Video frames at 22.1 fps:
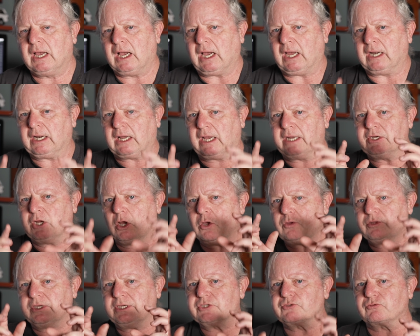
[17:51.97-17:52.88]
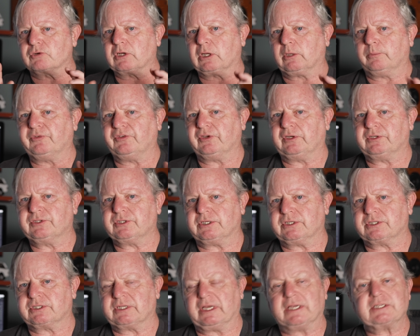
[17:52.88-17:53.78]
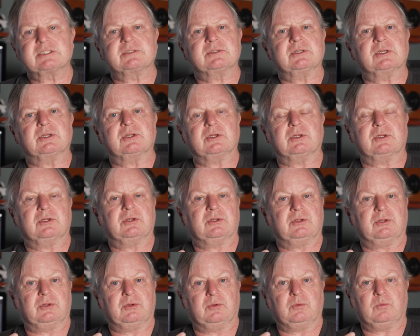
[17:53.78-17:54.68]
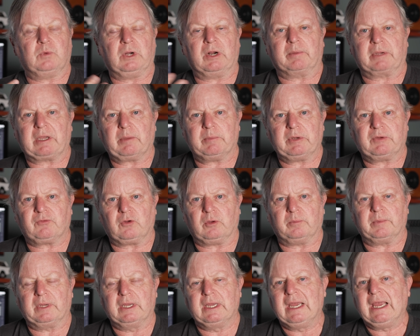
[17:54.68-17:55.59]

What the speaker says: And I know these realms exist. That's where I'm coming from.